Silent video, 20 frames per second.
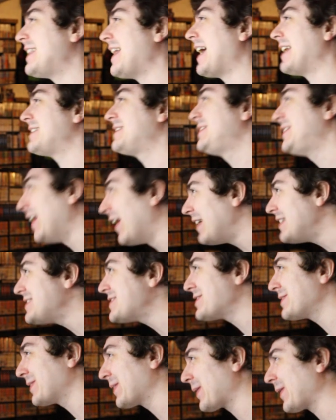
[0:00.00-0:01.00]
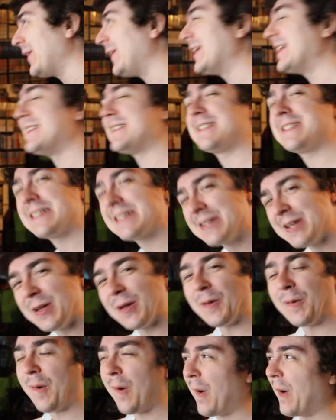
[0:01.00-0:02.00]
that Dungeon Girl is
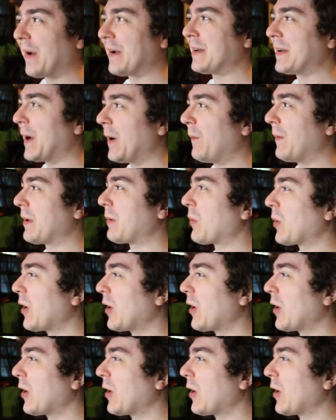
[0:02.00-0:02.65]
still ongoing.